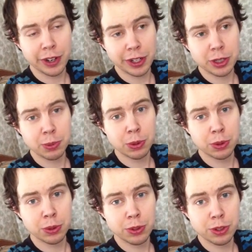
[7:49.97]

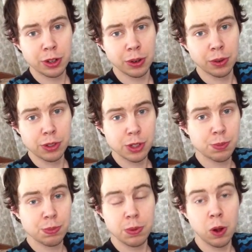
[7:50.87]
vegetables you know just
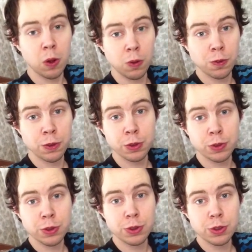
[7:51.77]
whole
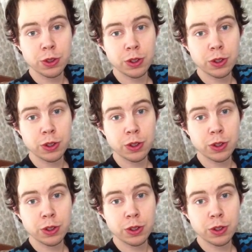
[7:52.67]
foods